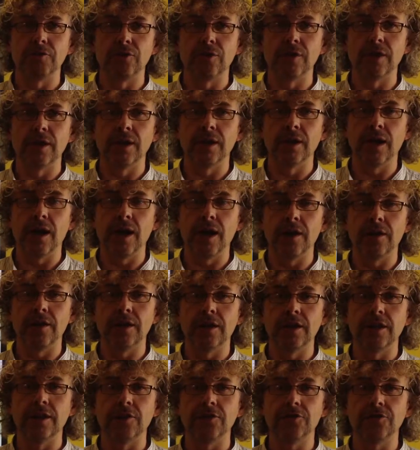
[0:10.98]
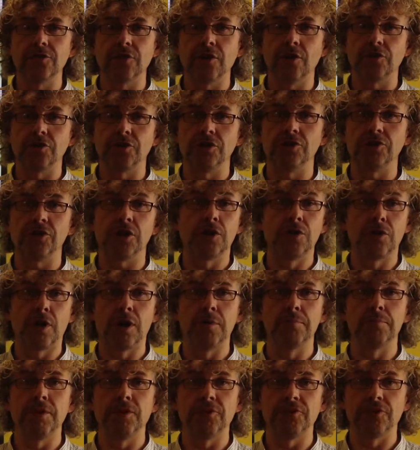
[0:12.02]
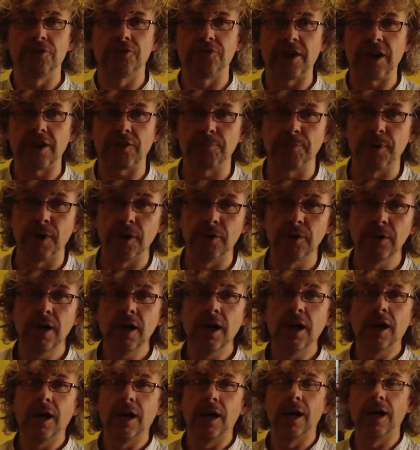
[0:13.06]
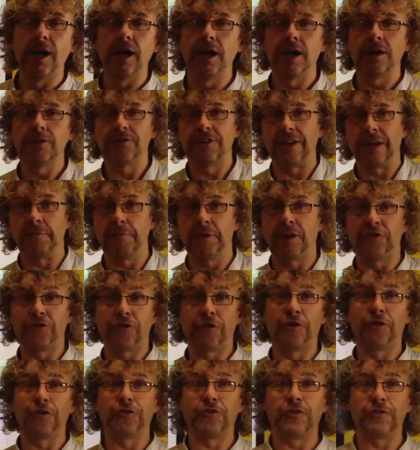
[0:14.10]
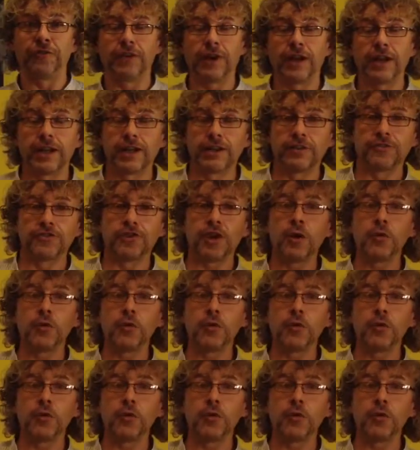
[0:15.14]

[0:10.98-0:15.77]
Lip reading: I'm doing at the Scottish Growing Business Expo, taking place on Thursday and Friday.